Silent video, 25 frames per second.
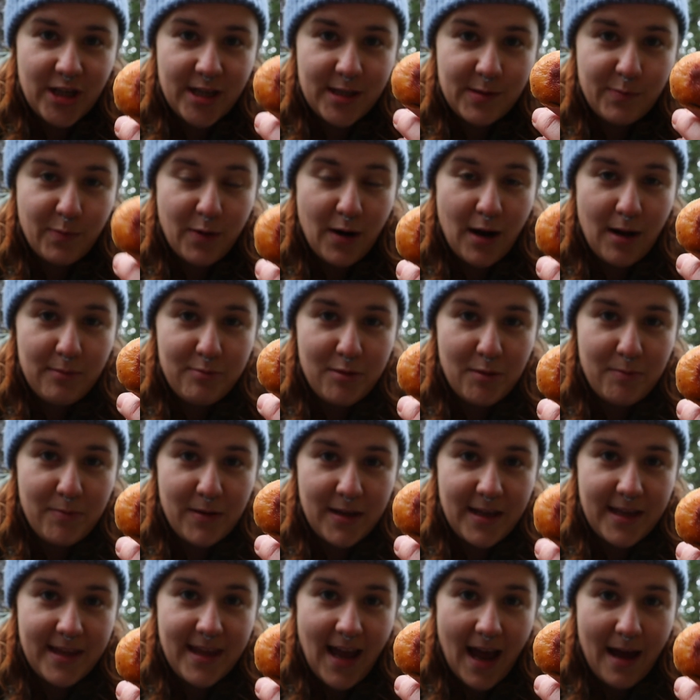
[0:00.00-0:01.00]
is
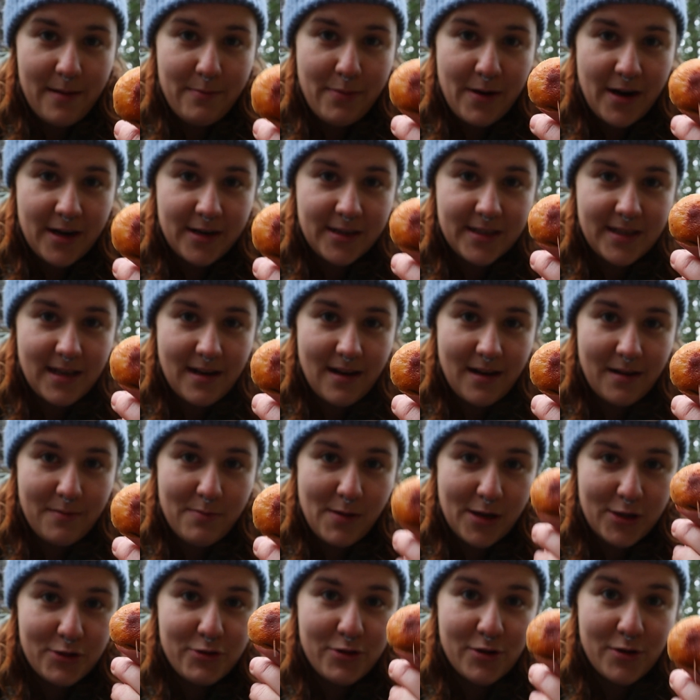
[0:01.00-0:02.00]
probably that parasitic
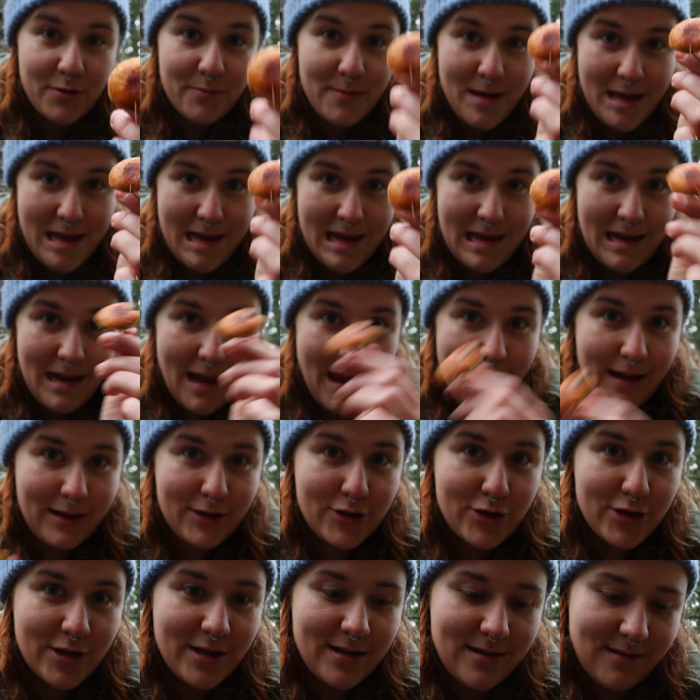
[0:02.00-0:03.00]
mushroom in
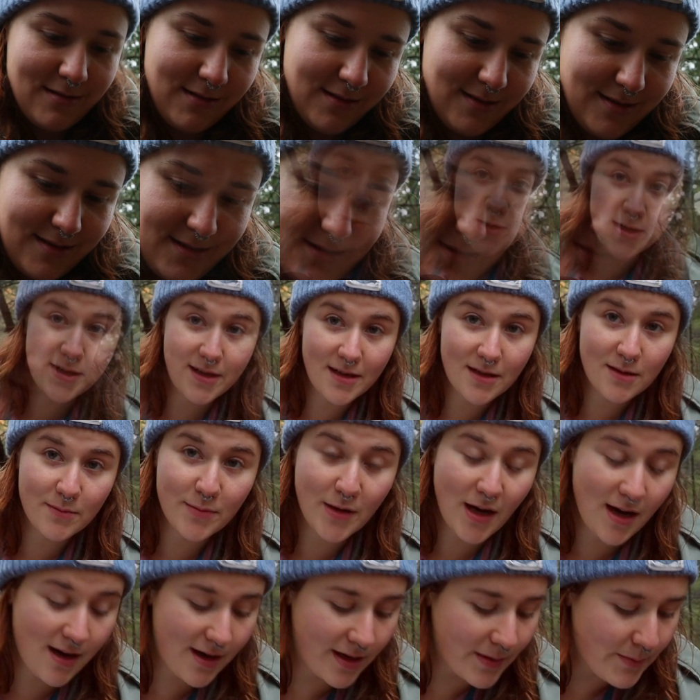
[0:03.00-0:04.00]
action. So right here
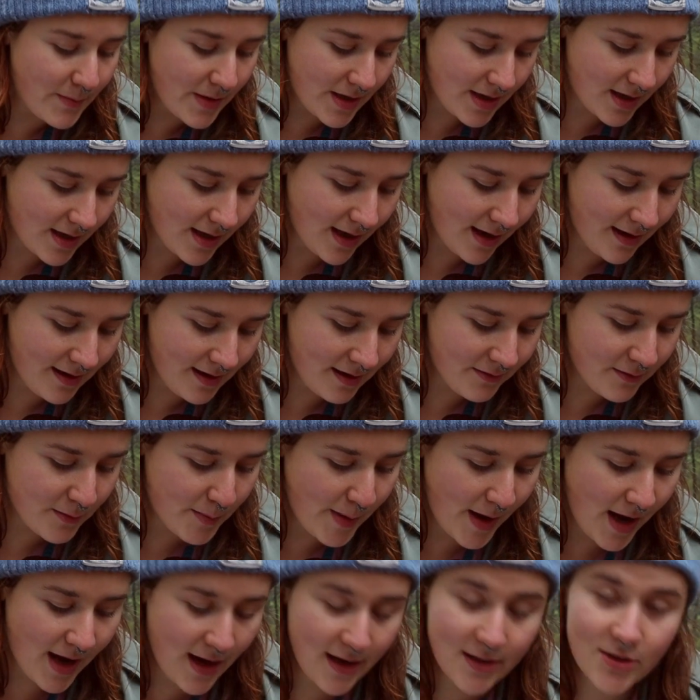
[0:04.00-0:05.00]
behind me, I have a
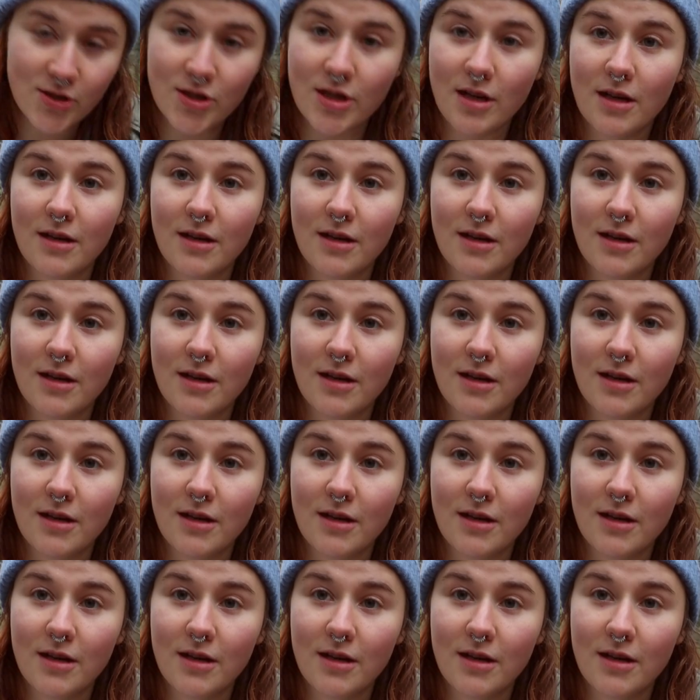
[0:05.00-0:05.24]
patch